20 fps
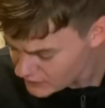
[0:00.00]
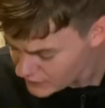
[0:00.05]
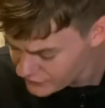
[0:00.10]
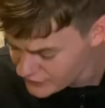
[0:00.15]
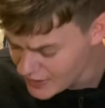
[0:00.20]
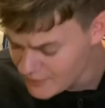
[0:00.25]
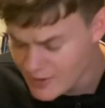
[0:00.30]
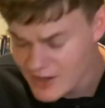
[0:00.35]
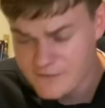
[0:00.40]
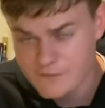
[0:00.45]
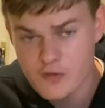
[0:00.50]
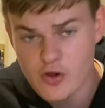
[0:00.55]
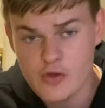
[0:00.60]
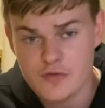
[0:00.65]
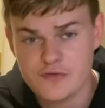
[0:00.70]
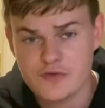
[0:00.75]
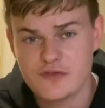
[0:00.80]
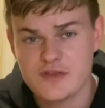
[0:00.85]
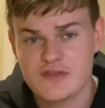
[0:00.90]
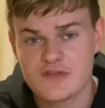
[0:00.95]
They're my
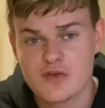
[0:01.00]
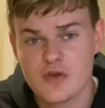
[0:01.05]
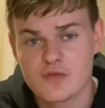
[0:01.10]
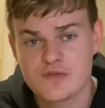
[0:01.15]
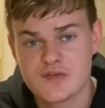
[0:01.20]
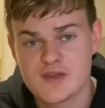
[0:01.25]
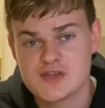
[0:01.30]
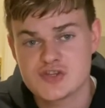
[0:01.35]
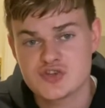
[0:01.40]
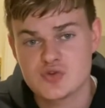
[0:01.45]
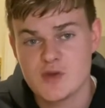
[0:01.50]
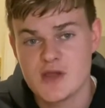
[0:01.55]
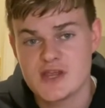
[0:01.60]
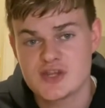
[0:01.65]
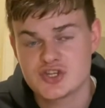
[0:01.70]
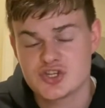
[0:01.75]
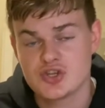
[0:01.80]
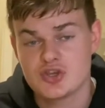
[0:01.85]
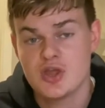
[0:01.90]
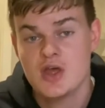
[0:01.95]
thoughts on this whole
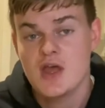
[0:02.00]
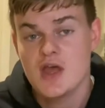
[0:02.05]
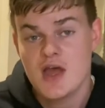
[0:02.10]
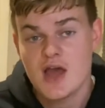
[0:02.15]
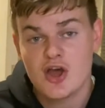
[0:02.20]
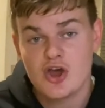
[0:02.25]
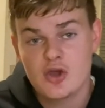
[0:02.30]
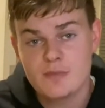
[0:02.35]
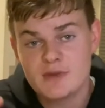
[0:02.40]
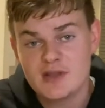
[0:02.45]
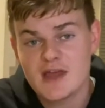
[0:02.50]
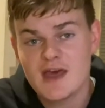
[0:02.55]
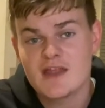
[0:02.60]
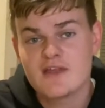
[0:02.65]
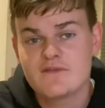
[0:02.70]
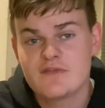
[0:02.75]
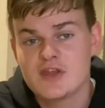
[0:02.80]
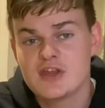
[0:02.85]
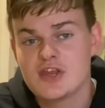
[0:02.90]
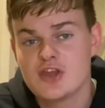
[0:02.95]
situation. I hope you like the
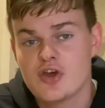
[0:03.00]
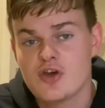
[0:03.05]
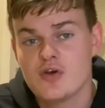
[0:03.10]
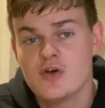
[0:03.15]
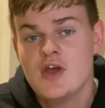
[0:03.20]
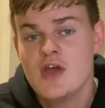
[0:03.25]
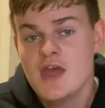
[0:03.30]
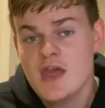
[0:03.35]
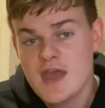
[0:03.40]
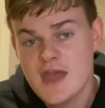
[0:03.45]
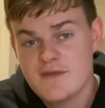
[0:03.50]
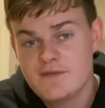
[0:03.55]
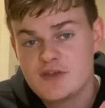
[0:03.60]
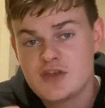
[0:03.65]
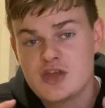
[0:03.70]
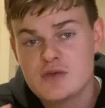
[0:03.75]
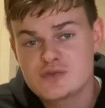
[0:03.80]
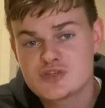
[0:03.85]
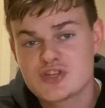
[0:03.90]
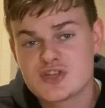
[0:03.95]
video. If you're
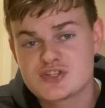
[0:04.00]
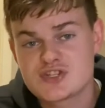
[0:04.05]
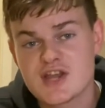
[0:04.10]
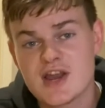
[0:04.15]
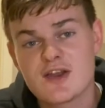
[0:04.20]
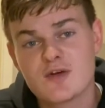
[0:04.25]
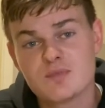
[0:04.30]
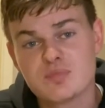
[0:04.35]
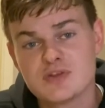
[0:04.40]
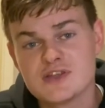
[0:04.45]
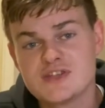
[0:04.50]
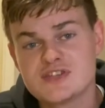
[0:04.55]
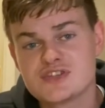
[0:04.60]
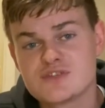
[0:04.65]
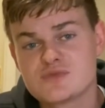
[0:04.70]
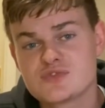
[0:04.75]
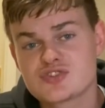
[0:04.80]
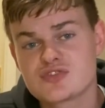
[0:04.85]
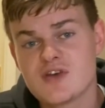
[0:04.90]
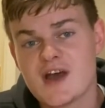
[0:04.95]
new to the channel, please
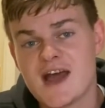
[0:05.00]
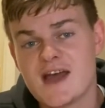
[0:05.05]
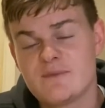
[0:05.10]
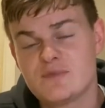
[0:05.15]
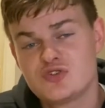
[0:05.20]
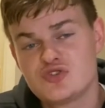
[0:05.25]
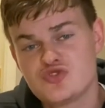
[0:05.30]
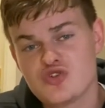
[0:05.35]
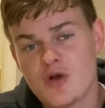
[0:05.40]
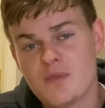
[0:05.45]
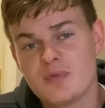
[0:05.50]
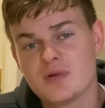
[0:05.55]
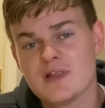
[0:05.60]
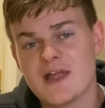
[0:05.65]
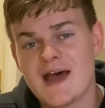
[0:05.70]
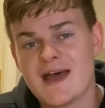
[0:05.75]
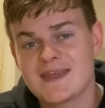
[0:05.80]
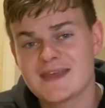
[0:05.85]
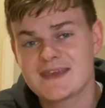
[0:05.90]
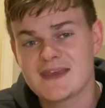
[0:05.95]
subscribe, drop a
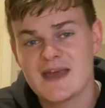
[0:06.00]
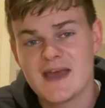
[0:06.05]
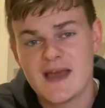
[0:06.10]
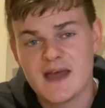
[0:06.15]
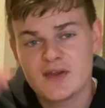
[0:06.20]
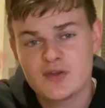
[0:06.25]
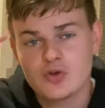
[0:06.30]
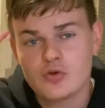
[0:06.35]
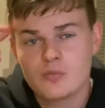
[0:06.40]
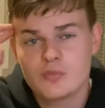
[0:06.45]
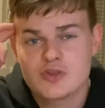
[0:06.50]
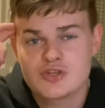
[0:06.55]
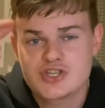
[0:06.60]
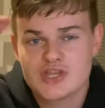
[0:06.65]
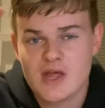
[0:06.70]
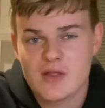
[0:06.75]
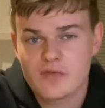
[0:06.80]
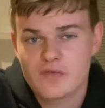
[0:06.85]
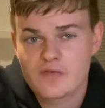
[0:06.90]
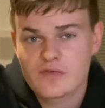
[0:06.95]
like, and up the
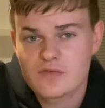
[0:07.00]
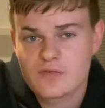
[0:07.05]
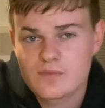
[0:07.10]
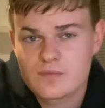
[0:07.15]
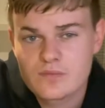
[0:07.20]
chills.